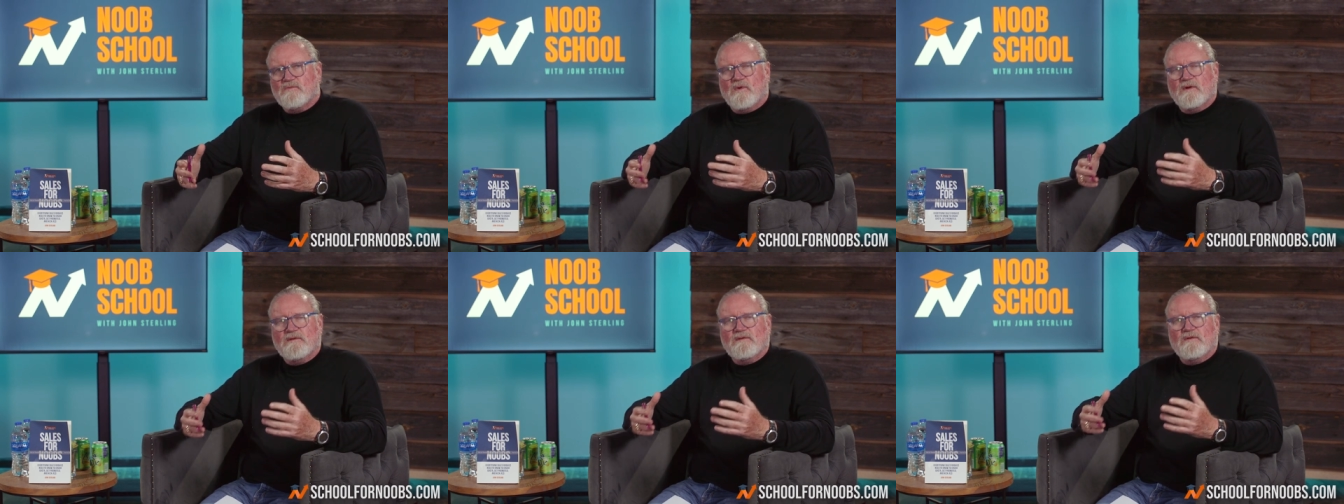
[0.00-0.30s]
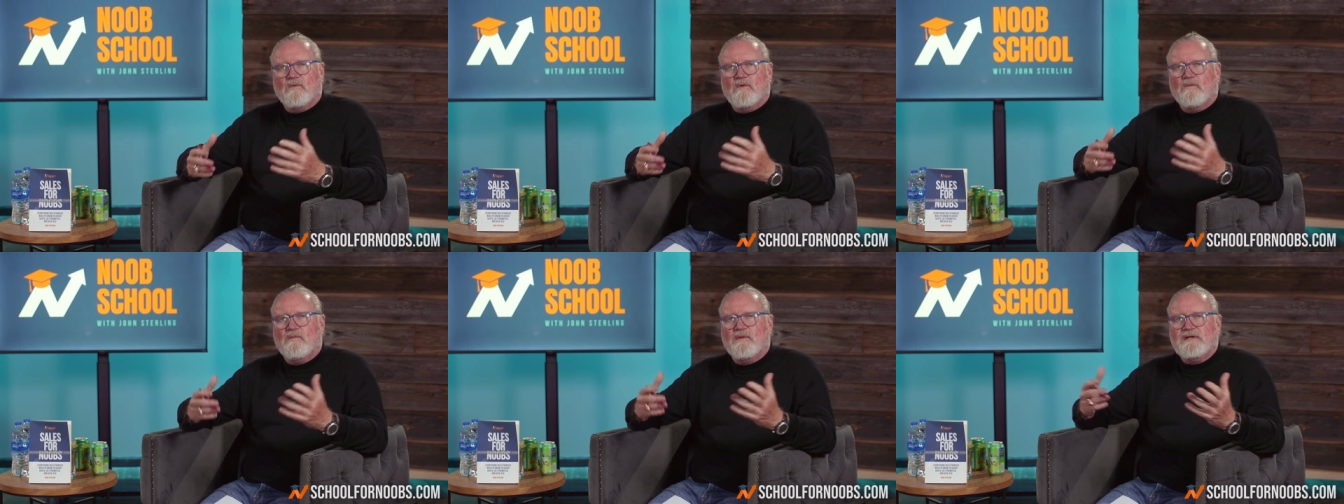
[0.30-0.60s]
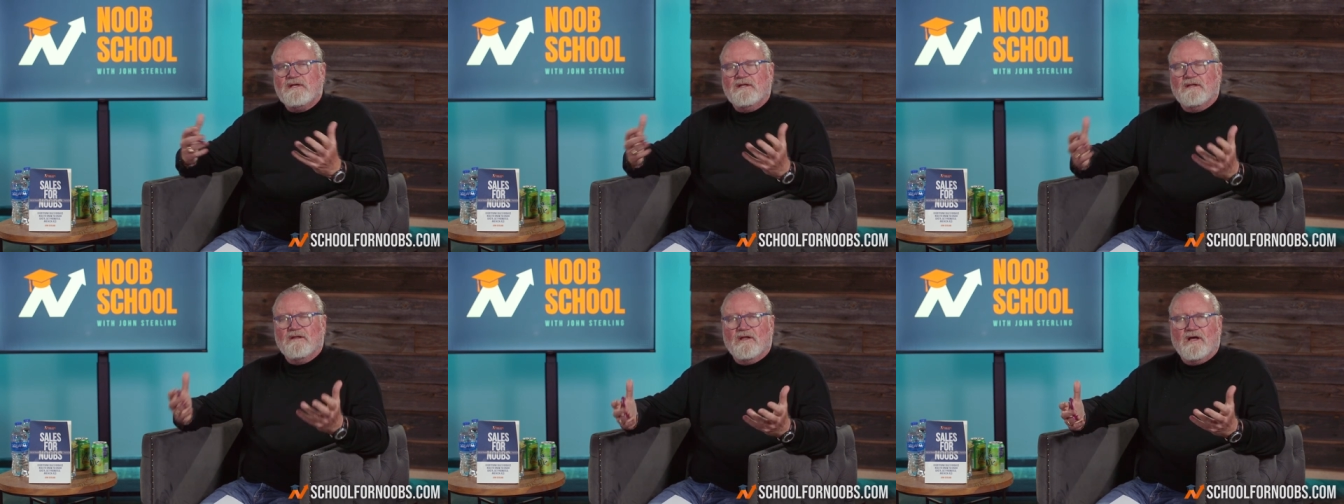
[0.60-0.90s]
one the one
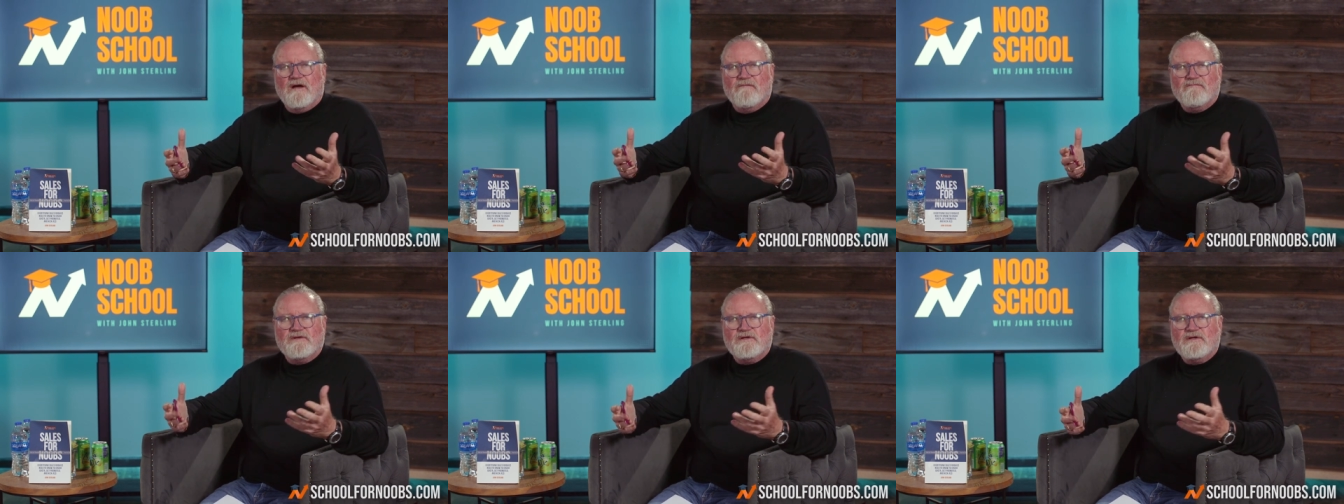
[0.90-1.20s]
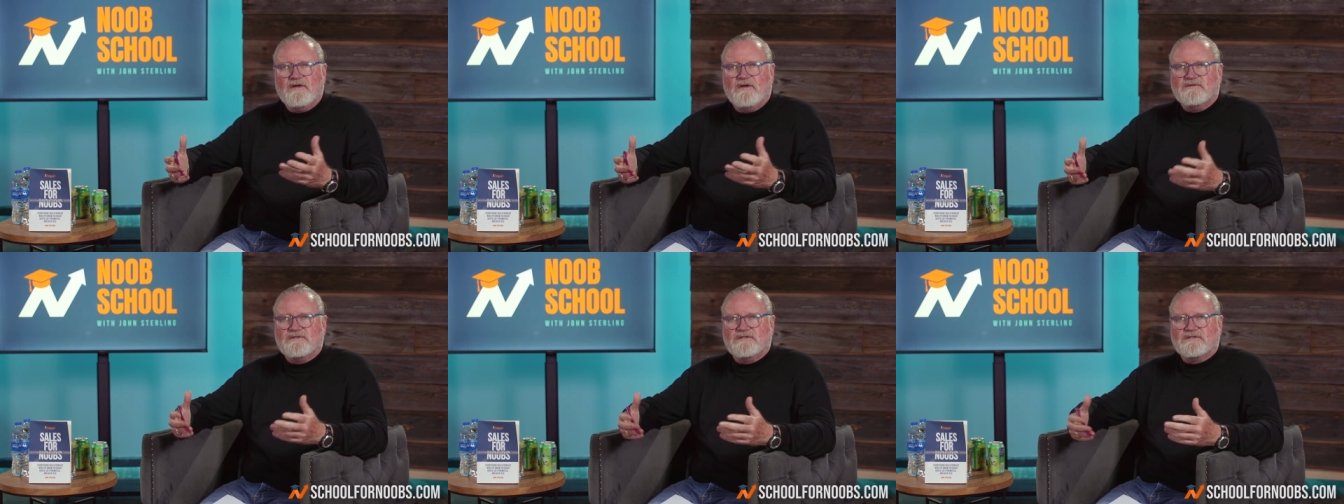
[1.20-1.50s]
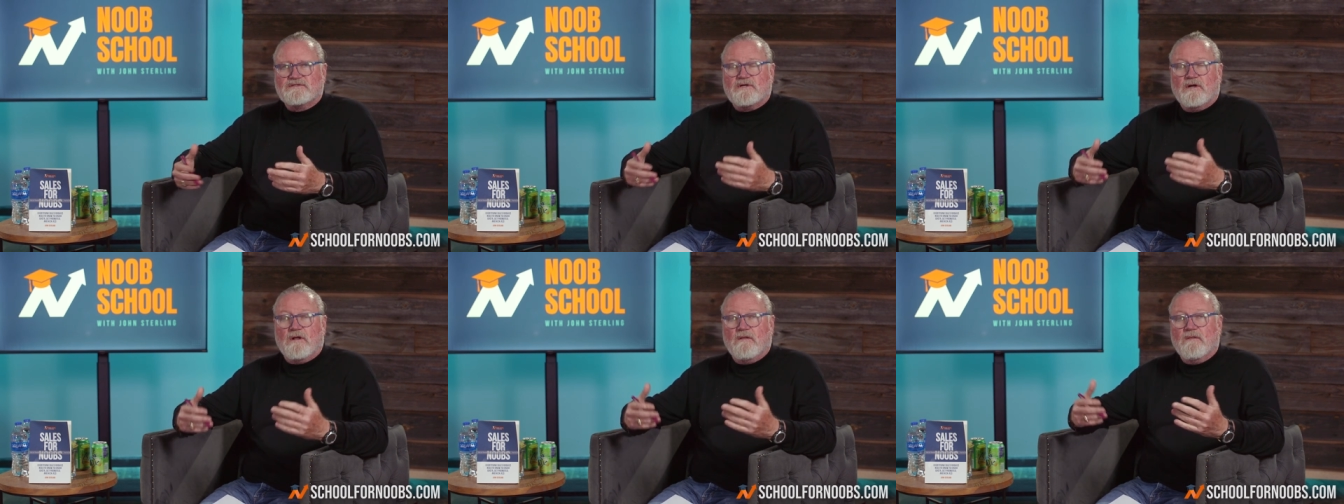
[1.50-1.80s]
we love to use
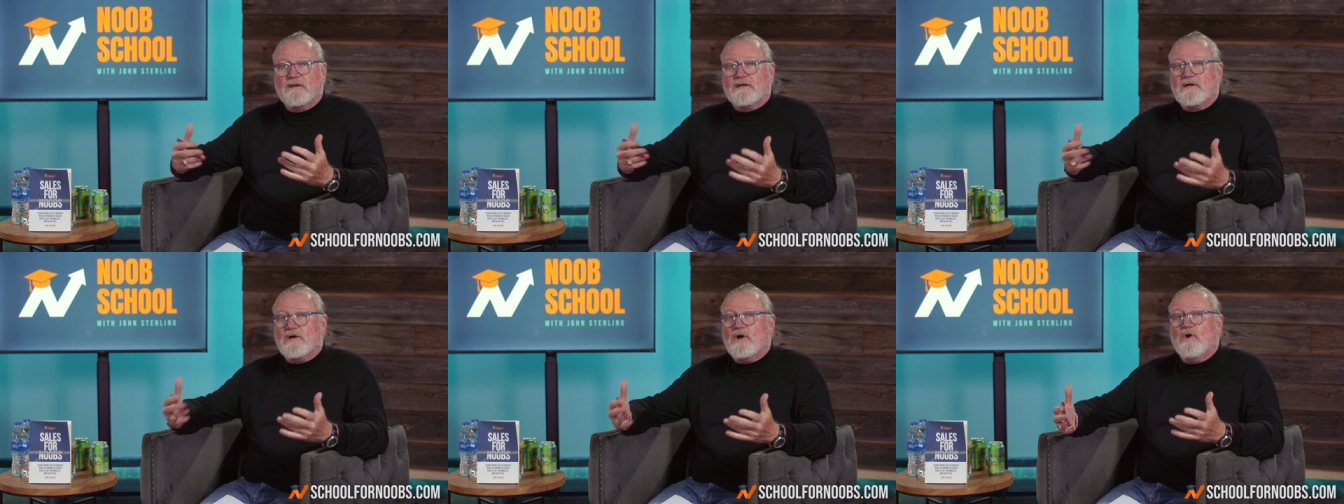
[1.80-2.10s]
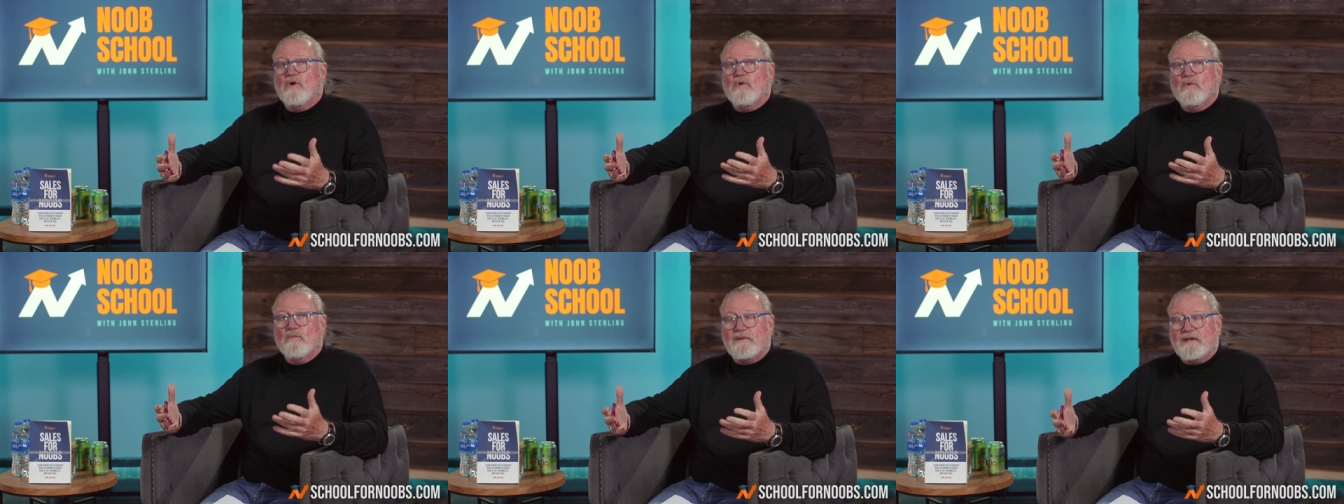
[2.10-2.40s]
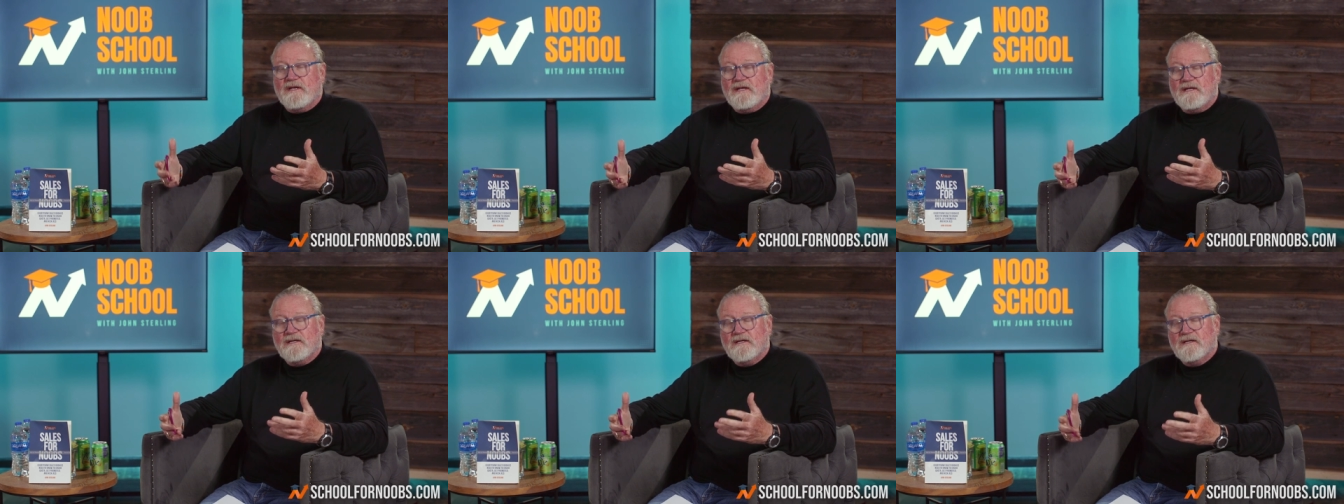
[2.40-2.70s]
is called the
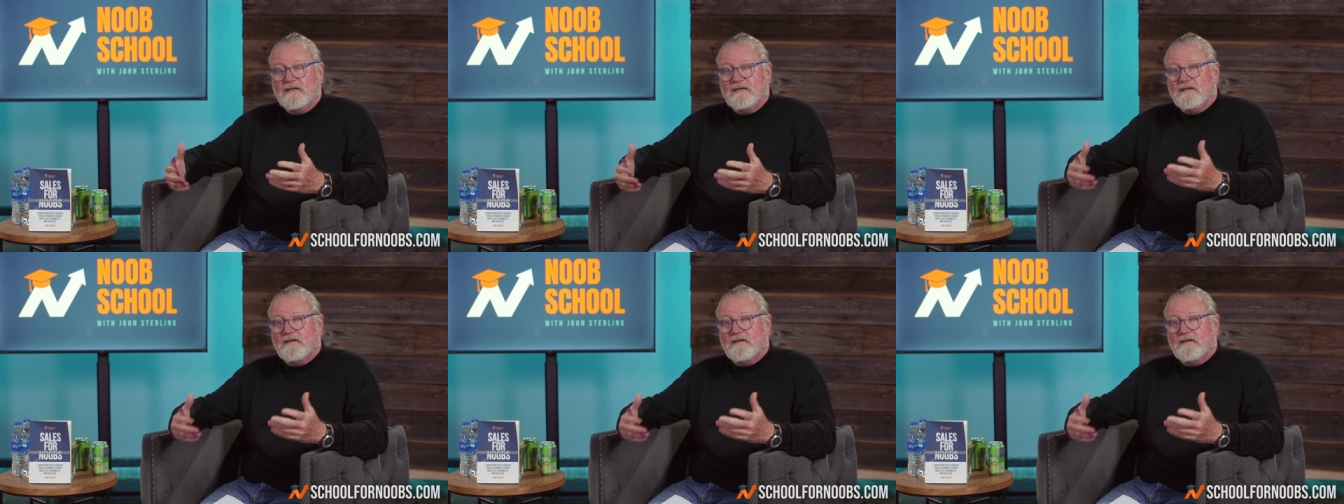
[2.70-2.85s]
Kolbe,